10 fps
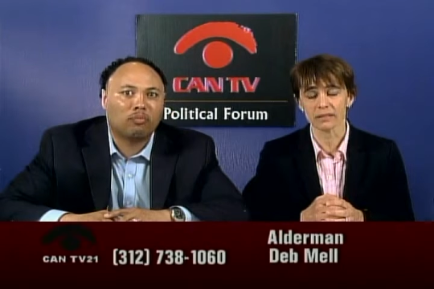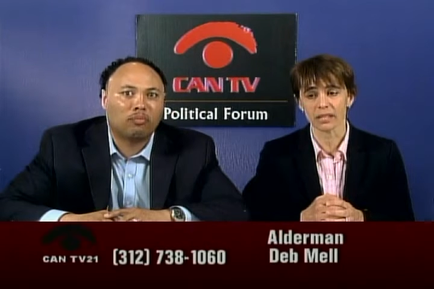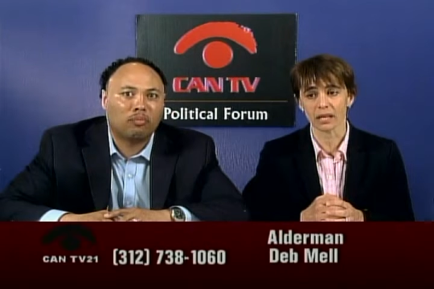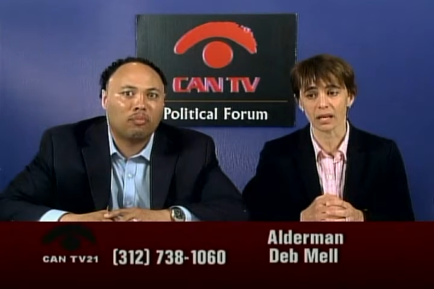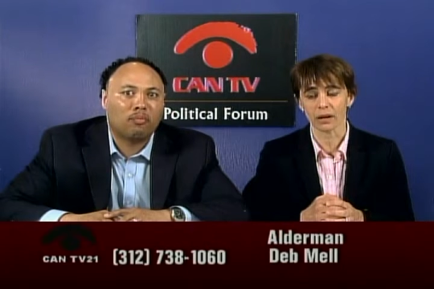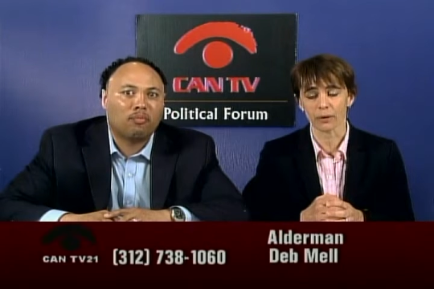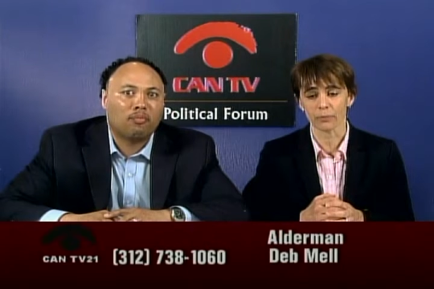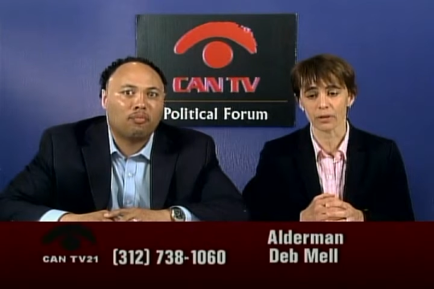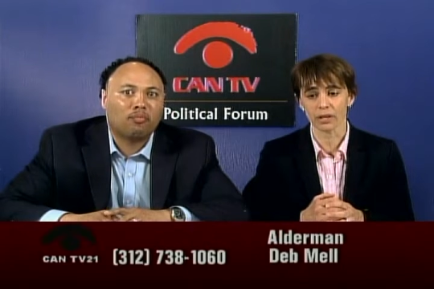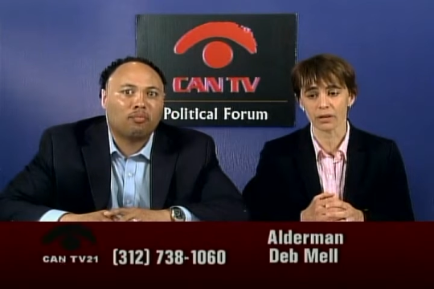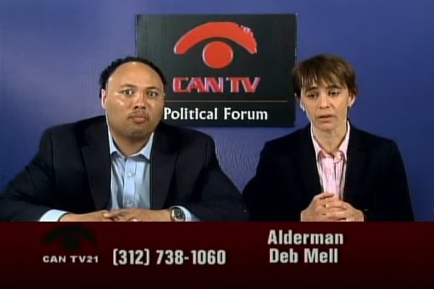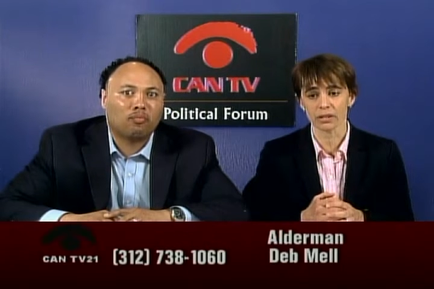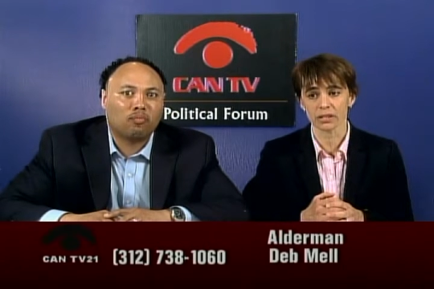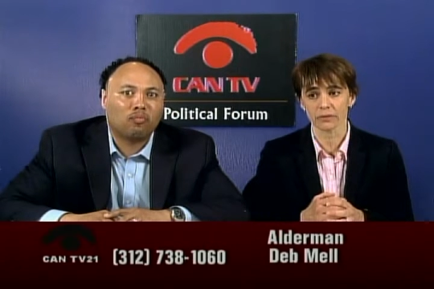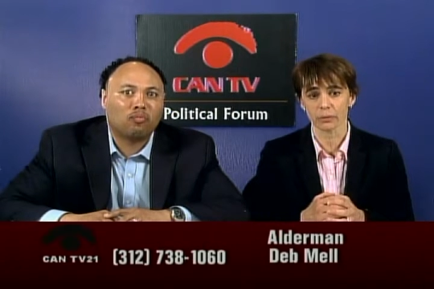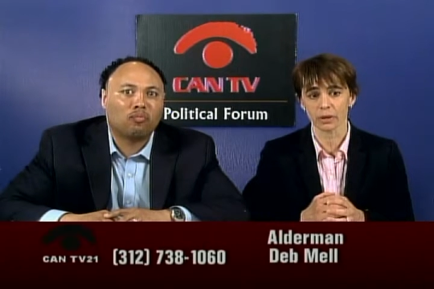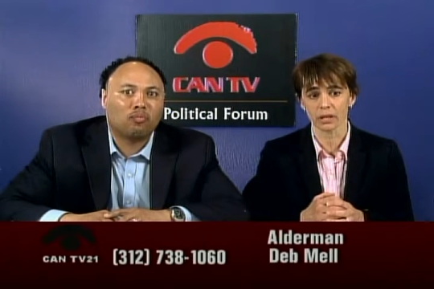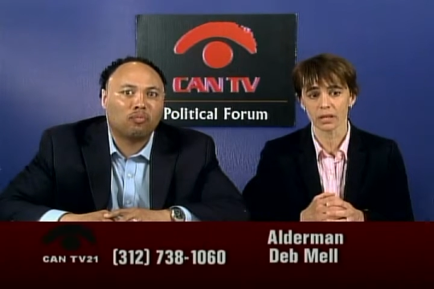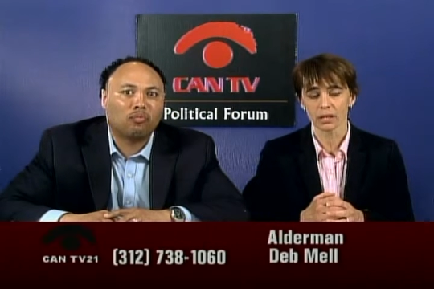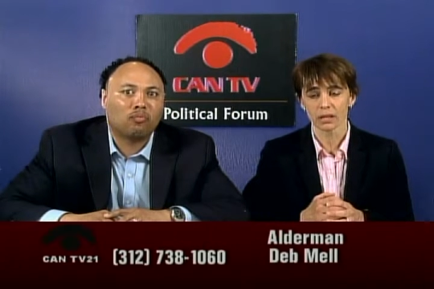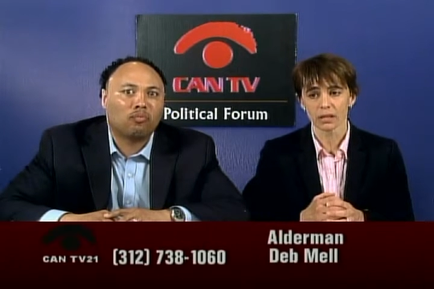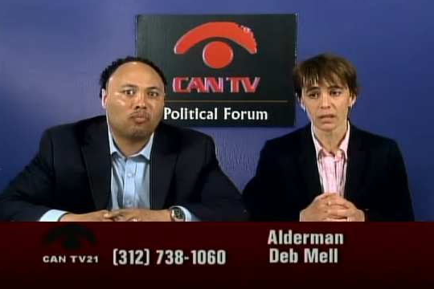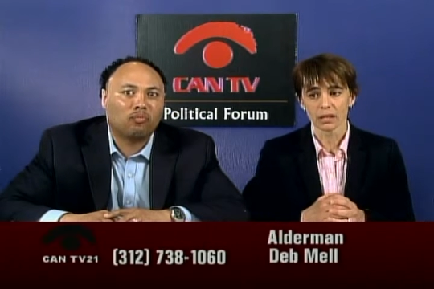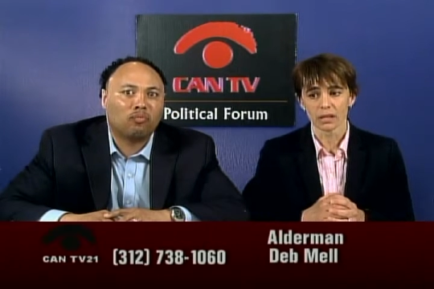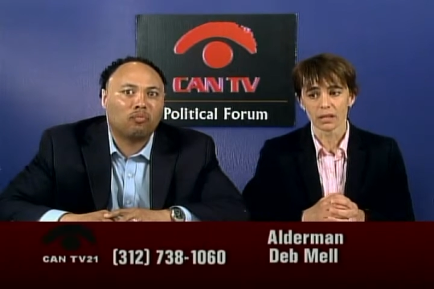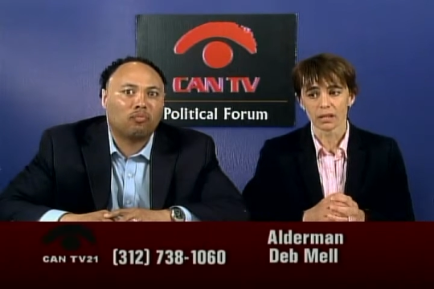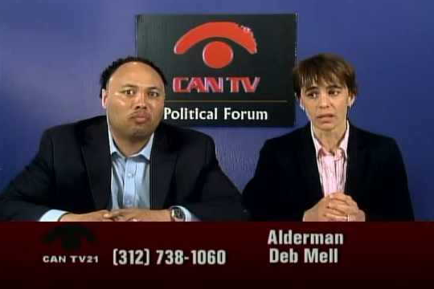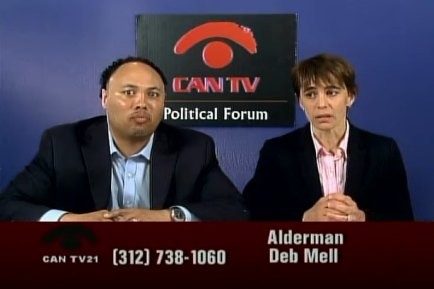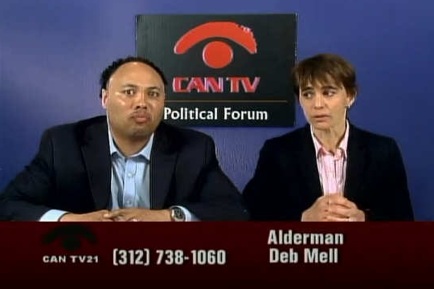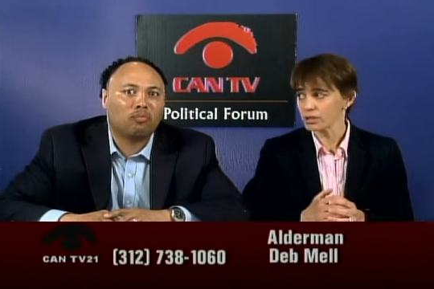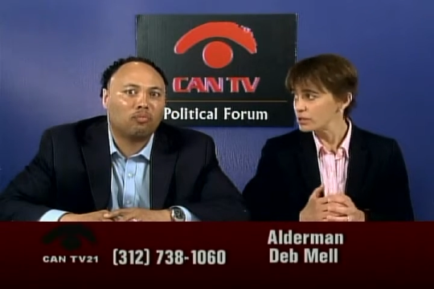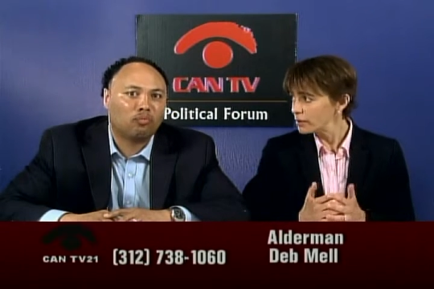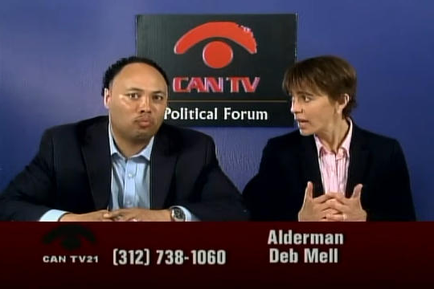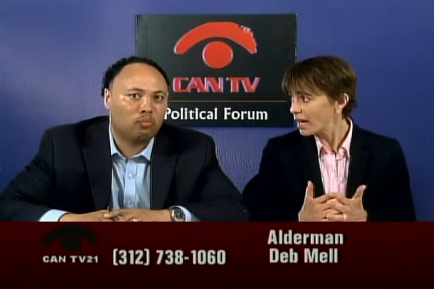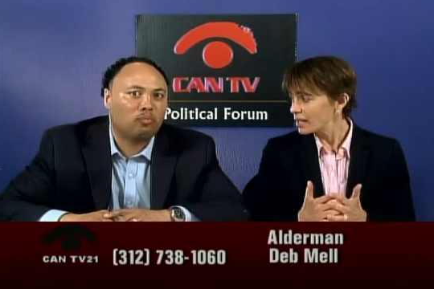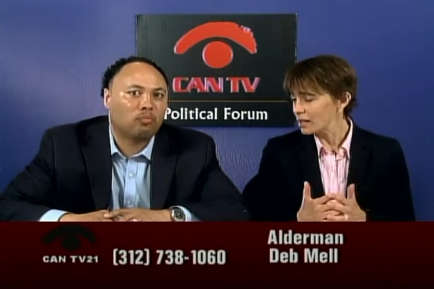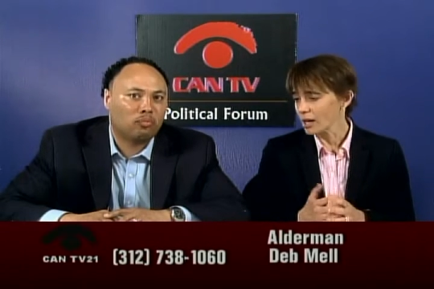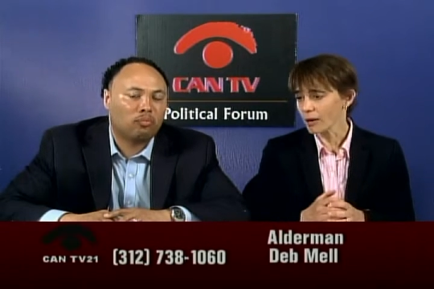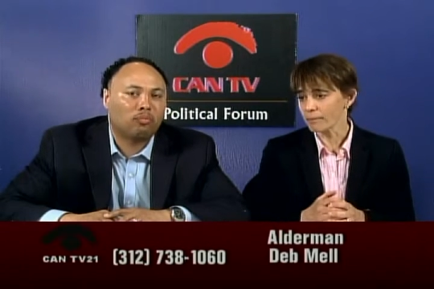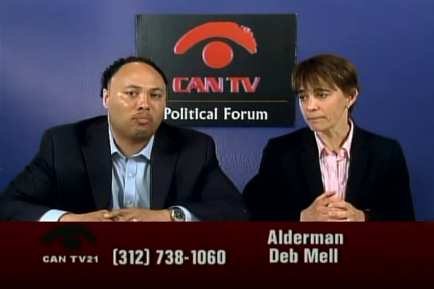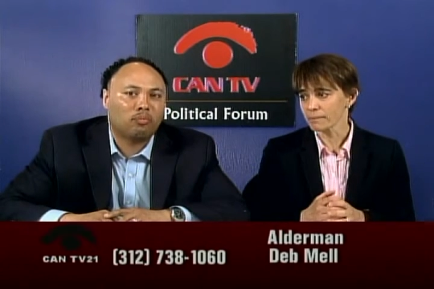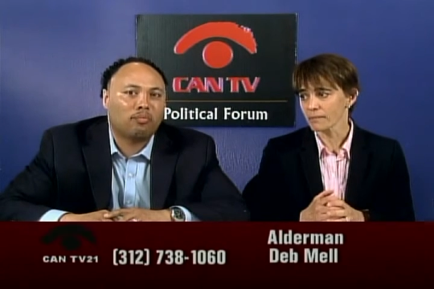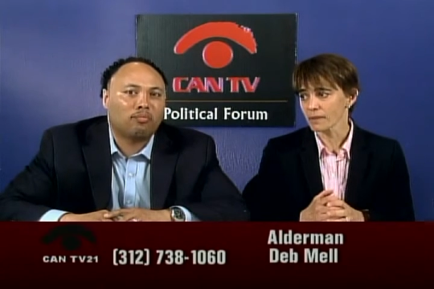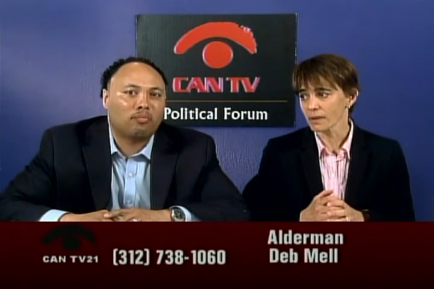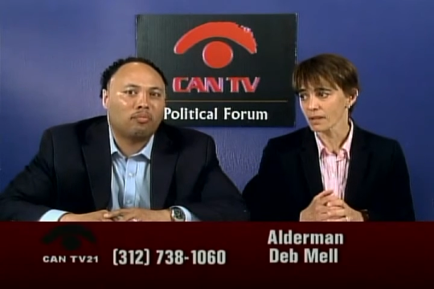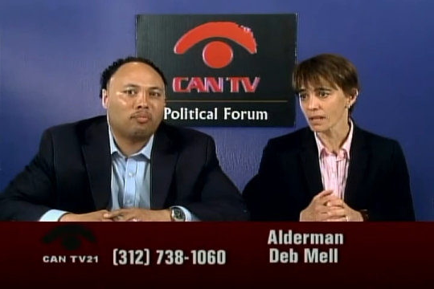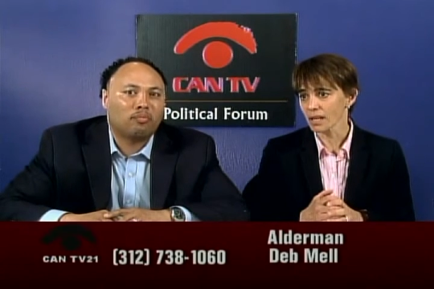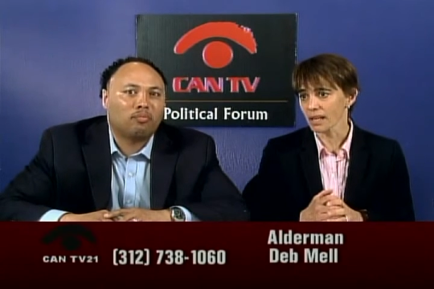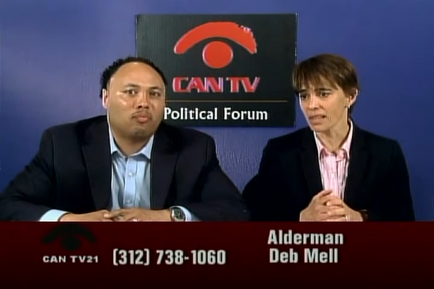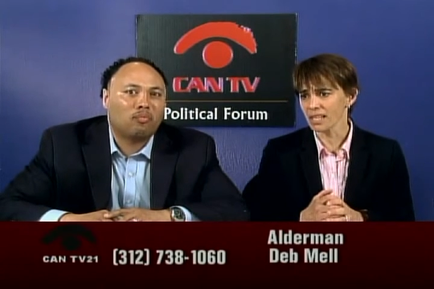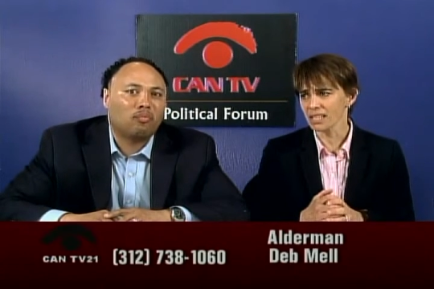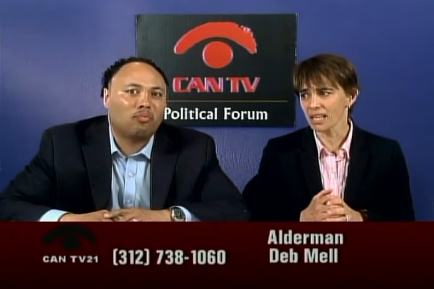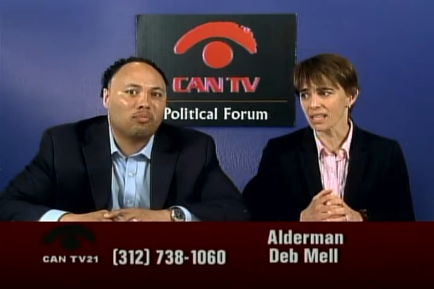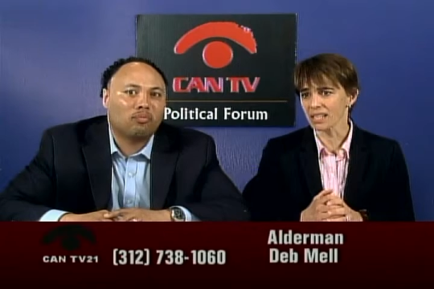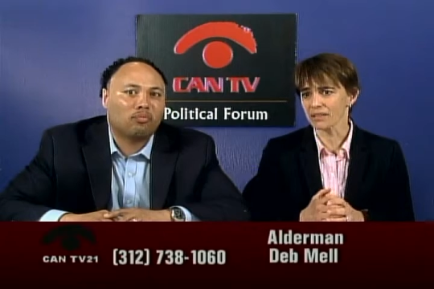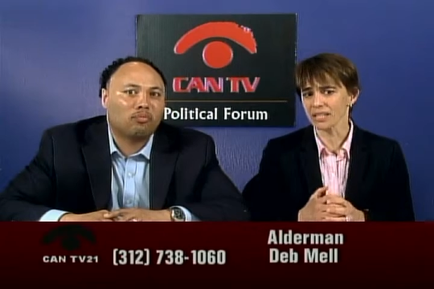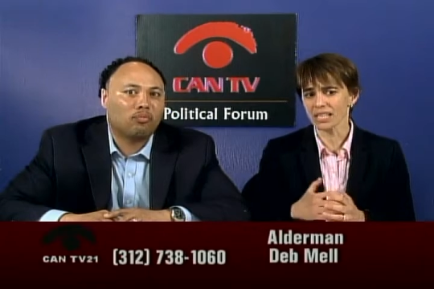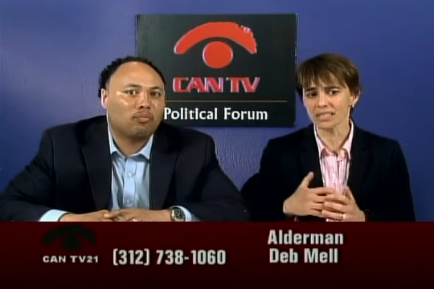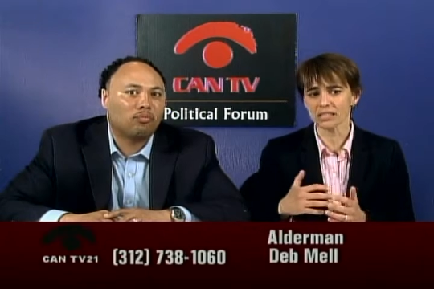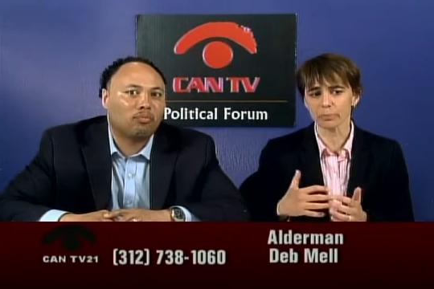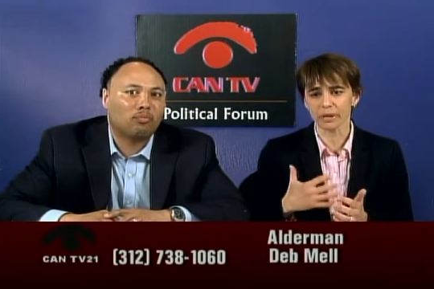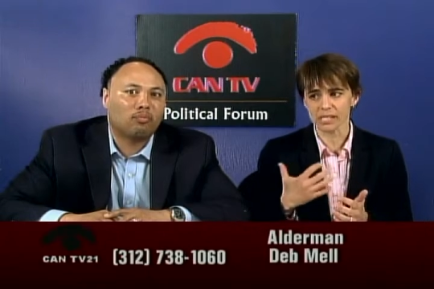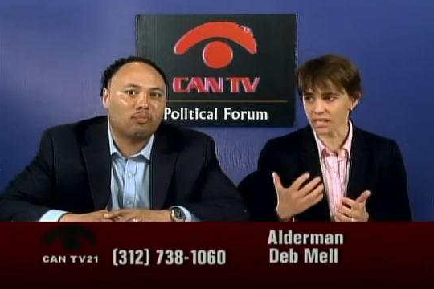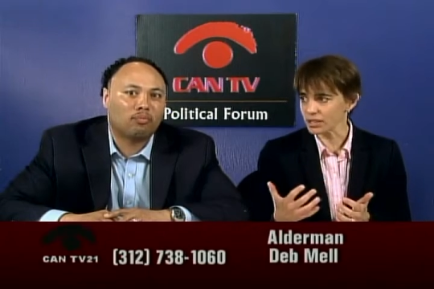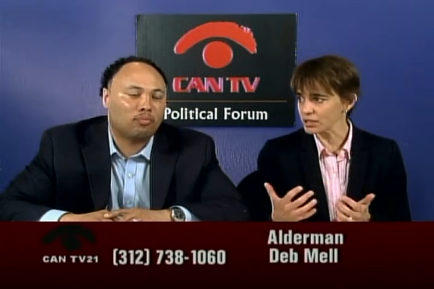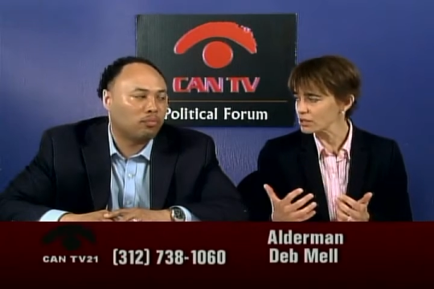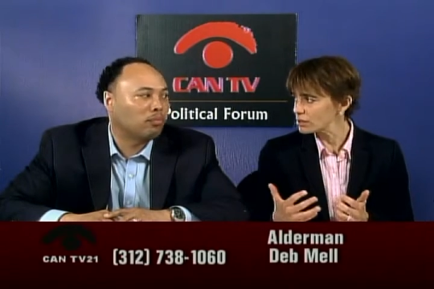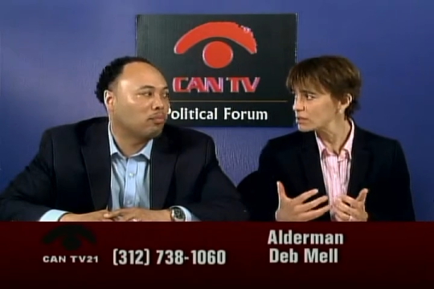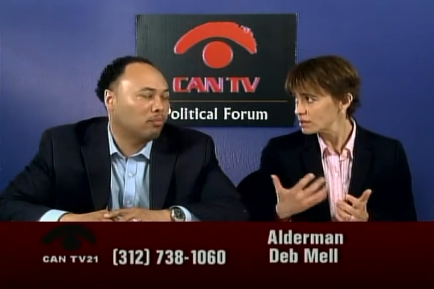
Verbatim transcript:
Speaker 1: and I, I, really encourage everyone, you know, to do that. Um, I think like you know, unless it's a presidential